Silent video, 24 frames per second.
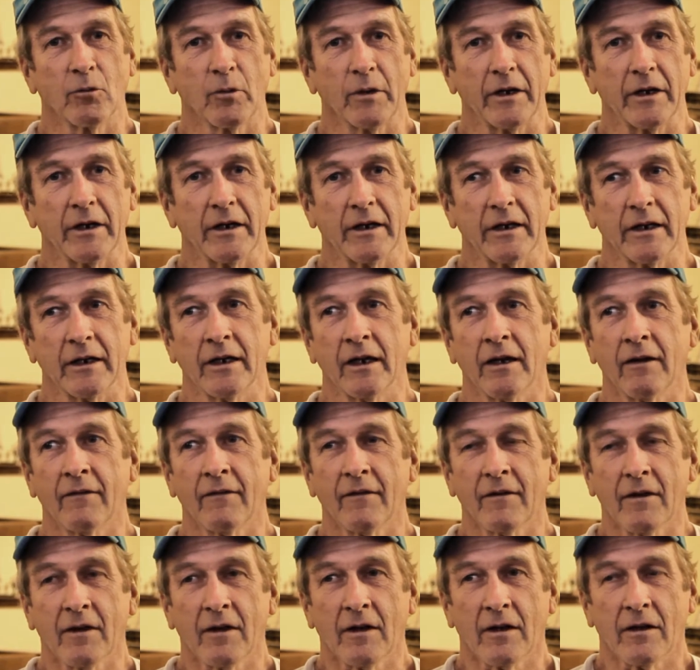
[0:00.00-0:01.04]
we
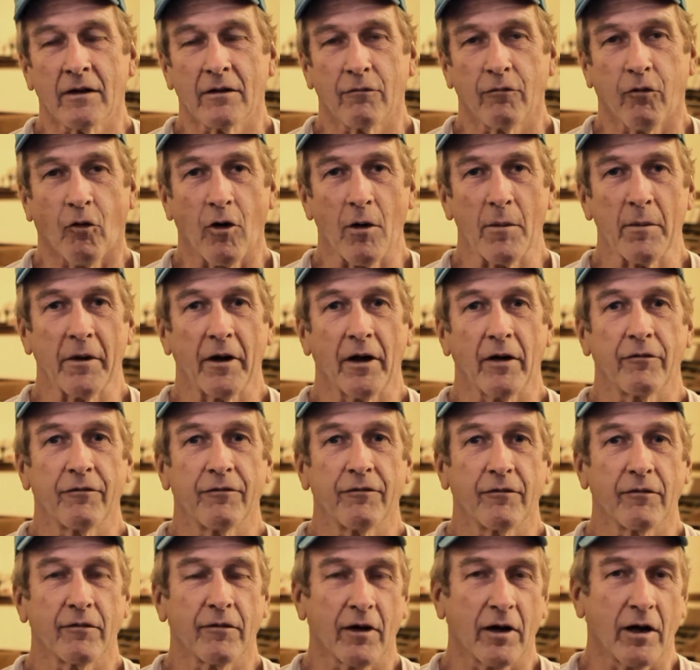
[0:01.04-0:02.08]
formed a
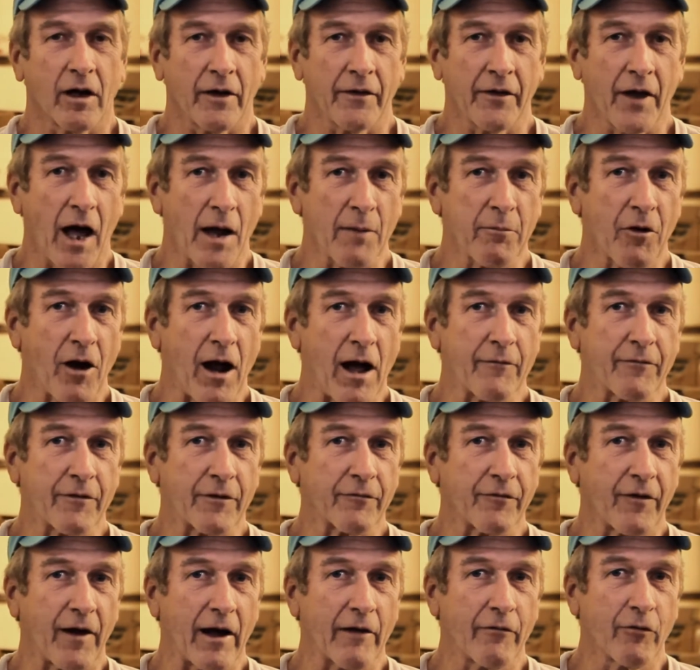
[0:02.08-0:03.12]

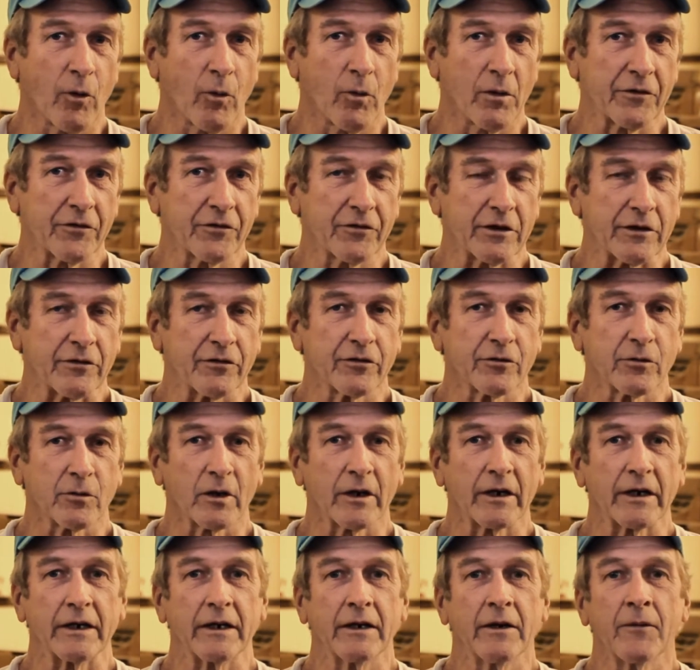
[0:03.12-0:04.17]
nonprofit
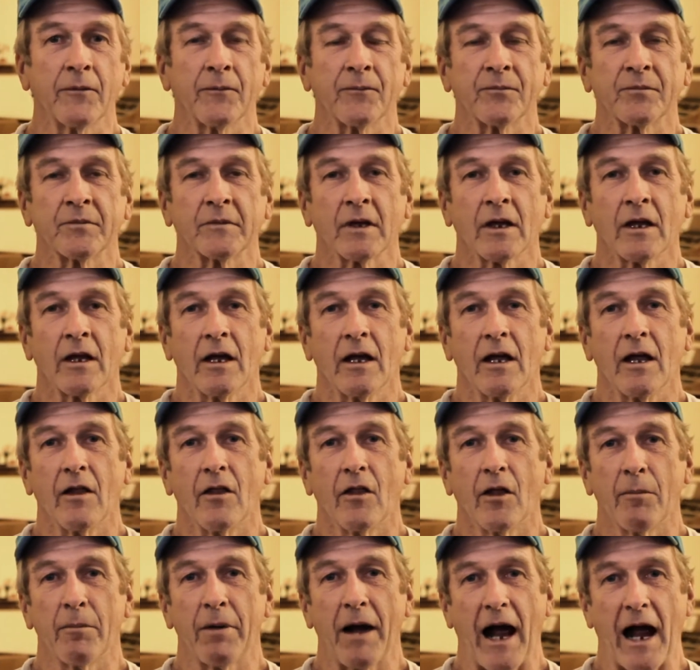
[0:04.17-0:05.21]
501c3.
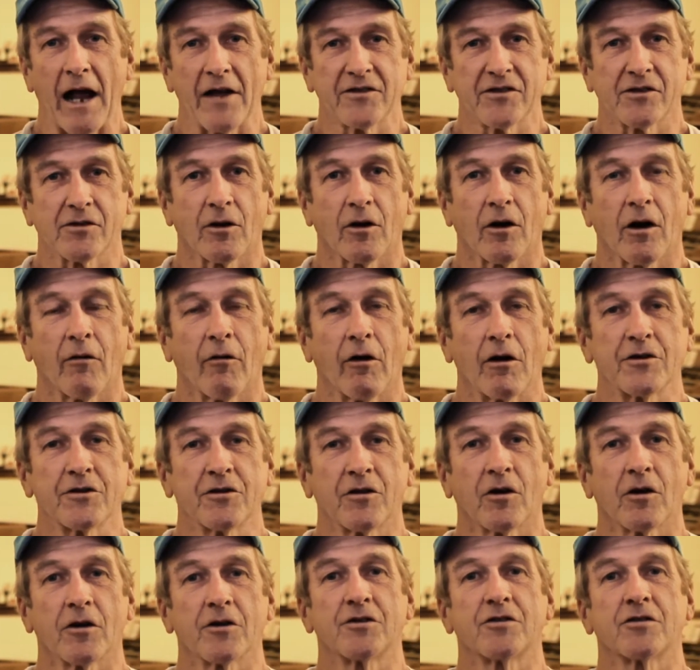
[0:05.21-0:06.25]
The pastor of our
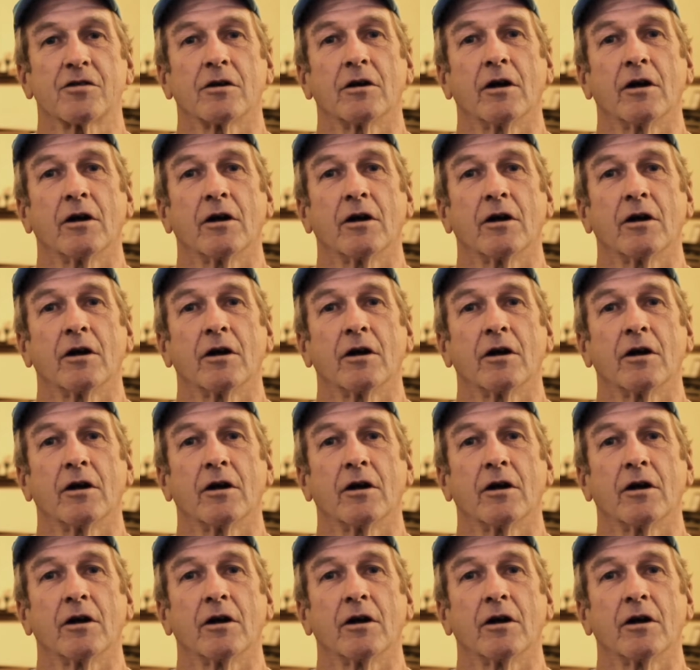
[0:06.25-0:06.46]
church,